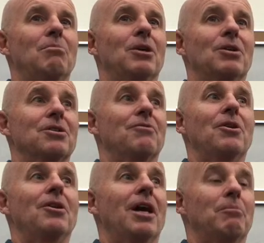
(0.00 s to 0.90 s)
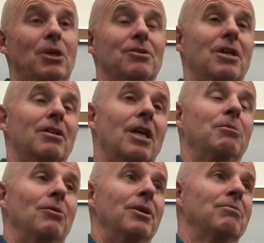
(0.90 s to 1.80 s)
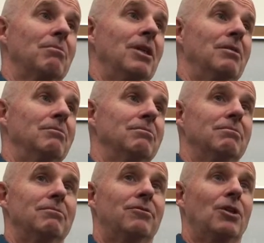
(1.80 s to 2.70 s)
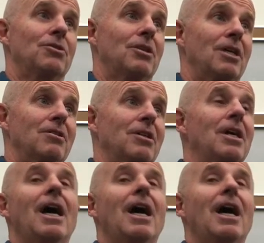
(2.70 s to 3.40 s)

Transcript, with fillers: because if they're not, because they claim they're in flow states.